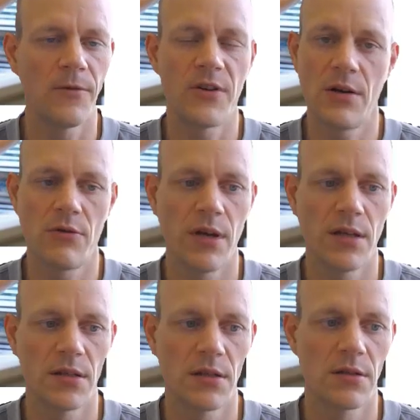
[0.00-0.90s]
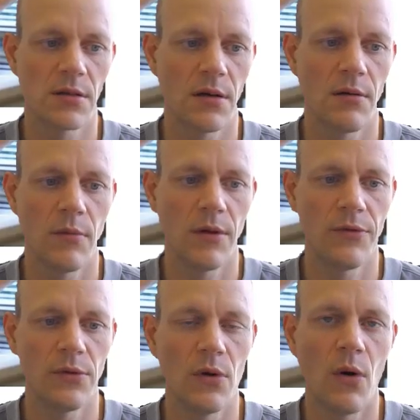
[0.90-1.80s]
generated
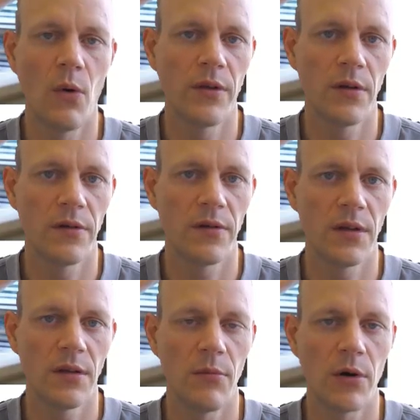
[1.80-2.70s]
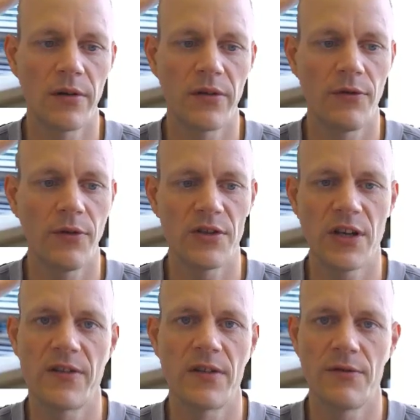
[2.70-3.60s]
if you know the models of
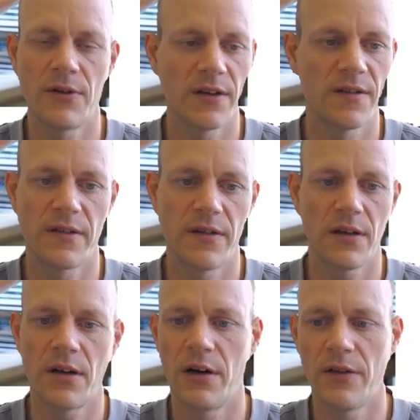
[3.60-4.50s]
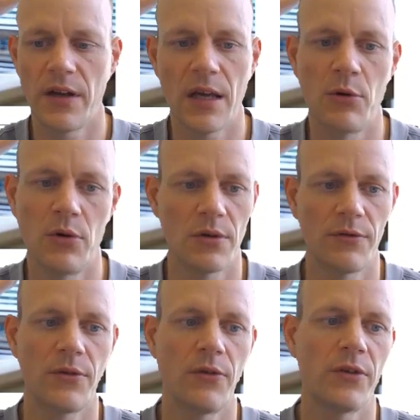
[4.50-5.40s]
adjacent devices that are in the neighborhood
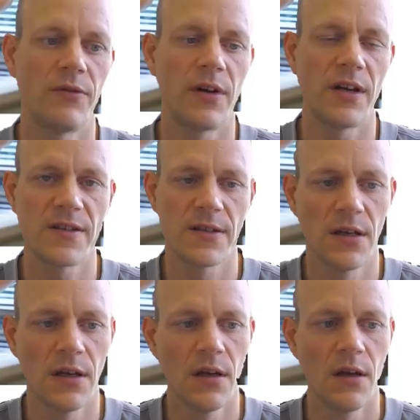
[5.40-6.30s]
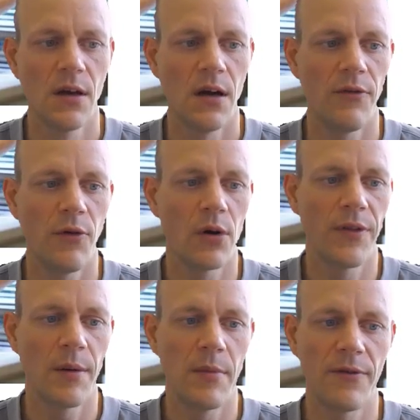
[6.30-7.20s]
of a device. If all
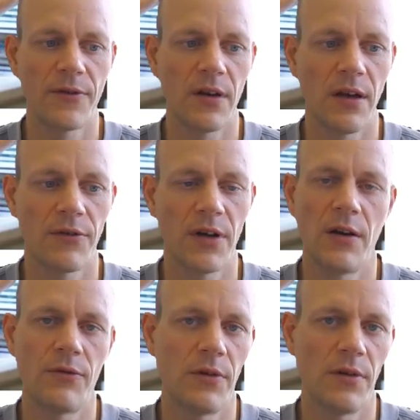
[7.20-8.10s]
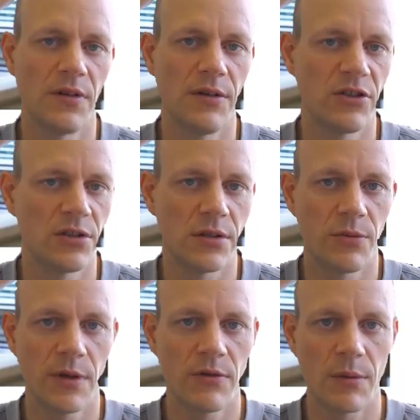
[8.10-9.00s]
of them have kind of a digital
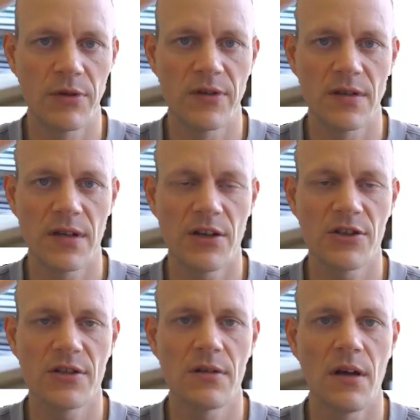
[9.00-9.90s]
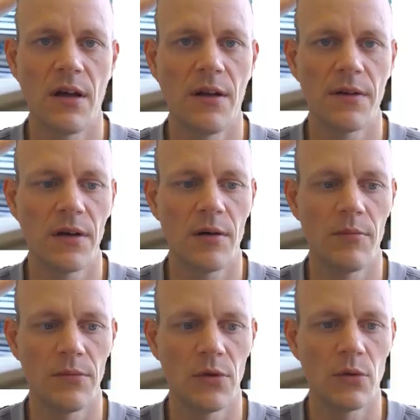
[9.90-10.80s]
twin representation,
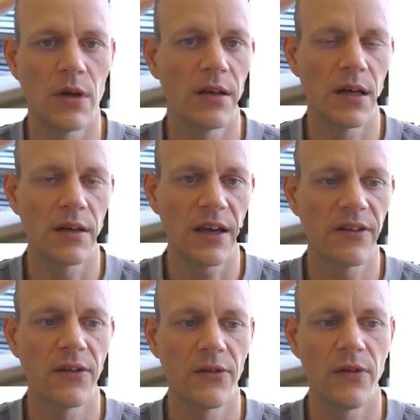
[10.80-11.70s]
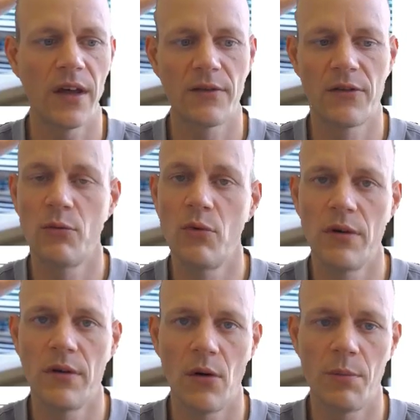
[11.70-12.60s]
and you can get access to that through
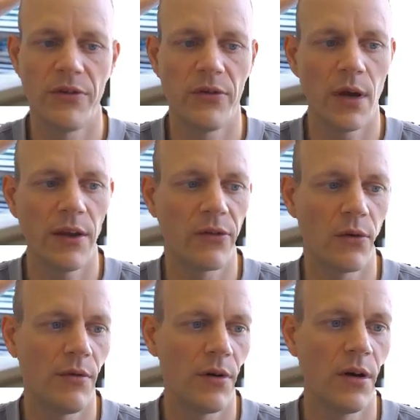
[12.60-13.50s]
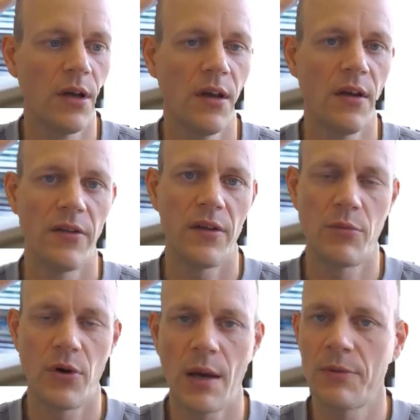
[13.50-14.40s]
an OPCOA server,
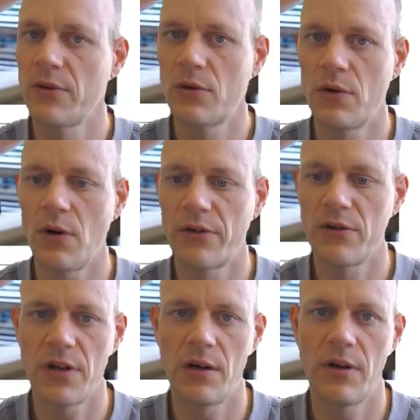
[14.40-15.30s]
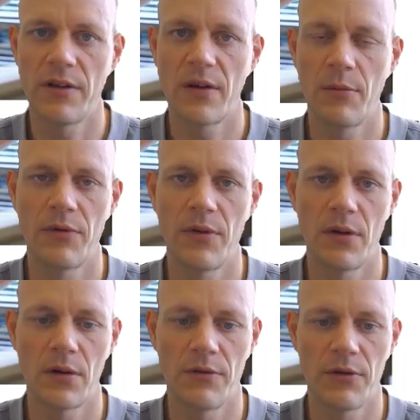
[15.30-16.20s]
then perhaps you could also generate some of
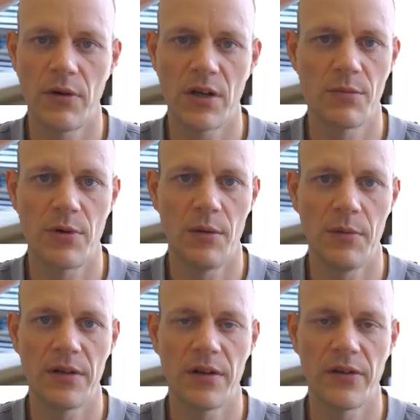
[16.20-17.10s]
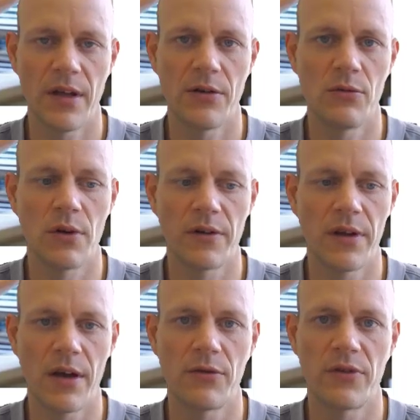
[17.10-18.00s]
the configuration parameters and do
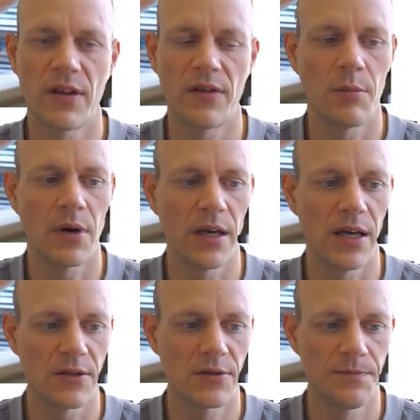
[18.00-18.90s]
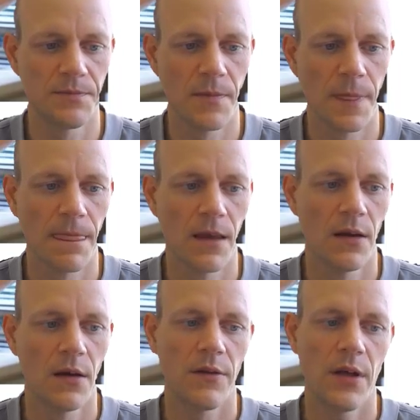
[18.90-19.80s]
not have to set them by hand.
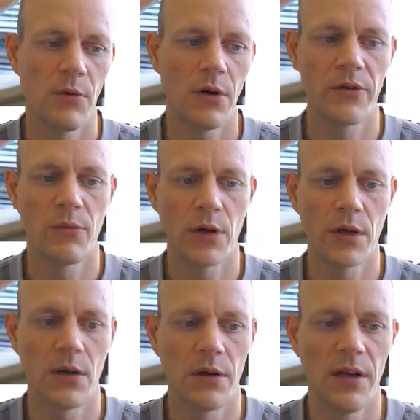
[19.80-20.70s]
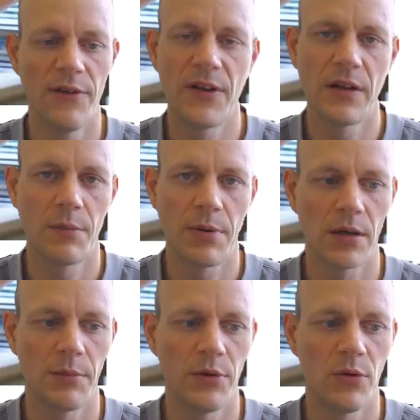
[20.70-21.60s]
Then we're also working on lifting the
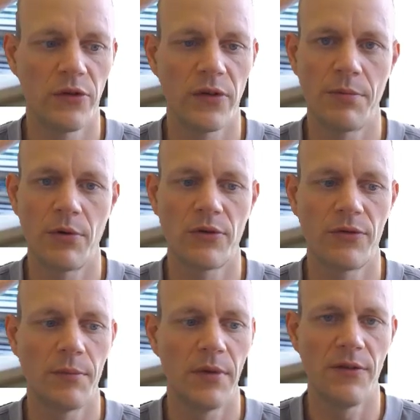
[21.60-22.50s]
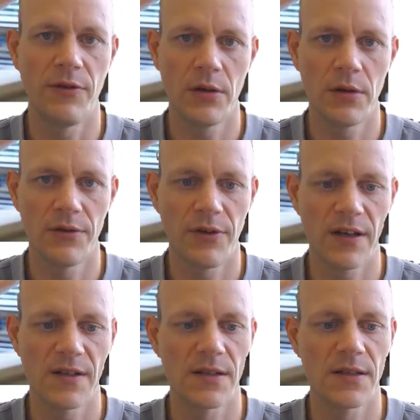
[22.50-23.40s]
plug-and-produce approach from individual
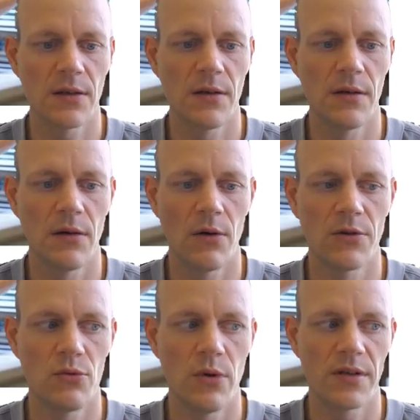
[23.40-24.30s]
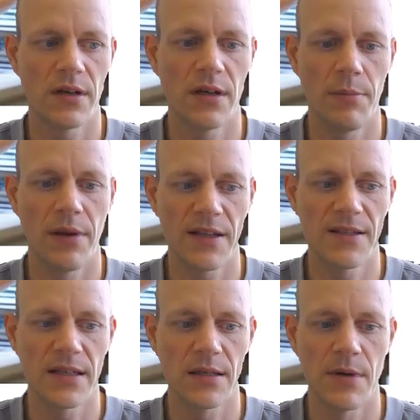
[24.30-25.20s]
devices onto entire plant
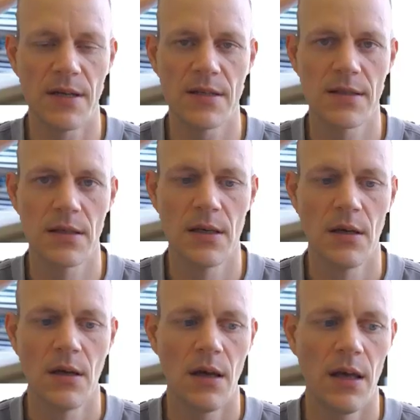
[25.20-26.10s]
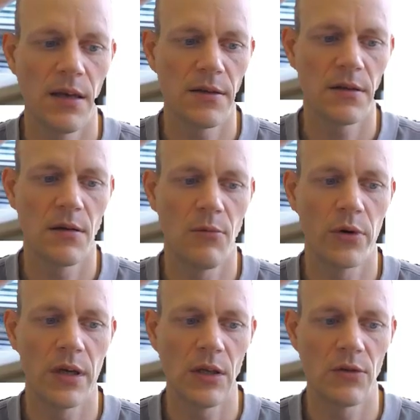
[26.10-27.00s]
segments, and
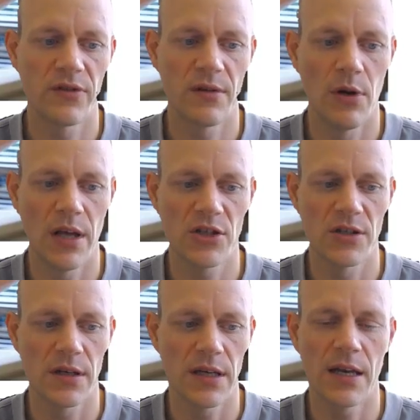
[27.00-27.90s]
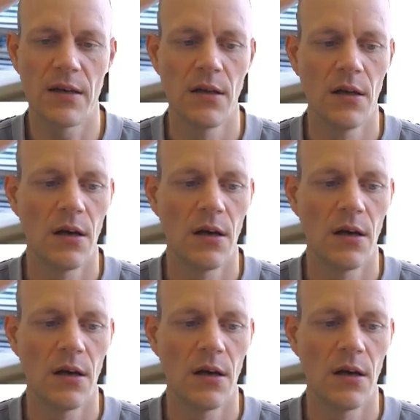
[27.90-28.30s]
looking into simulation again